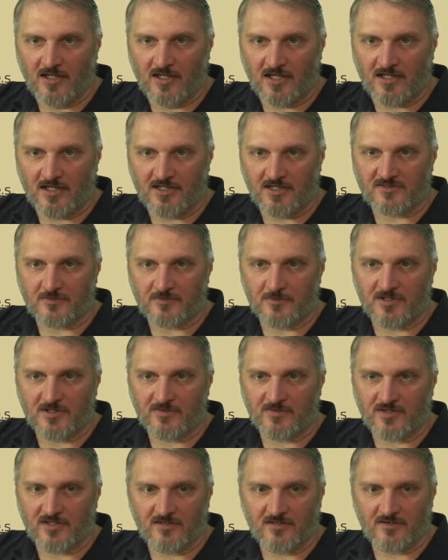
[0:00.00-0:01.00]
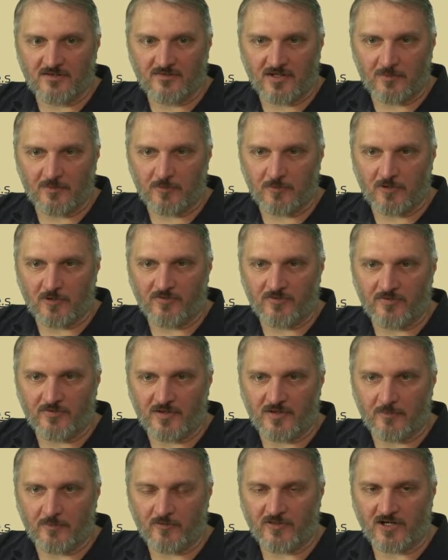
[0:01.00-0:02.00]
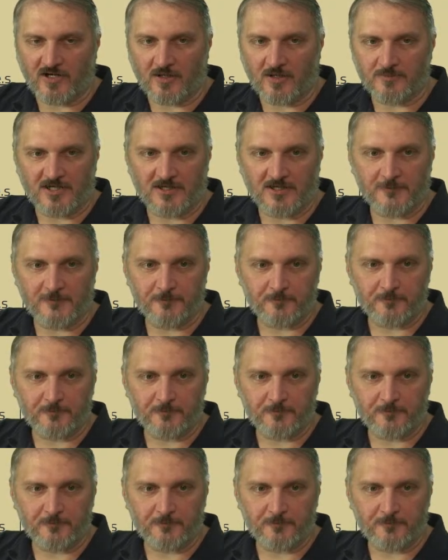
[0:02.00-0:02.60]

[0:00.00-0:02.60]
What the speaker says: you hit submit, then they both get updated.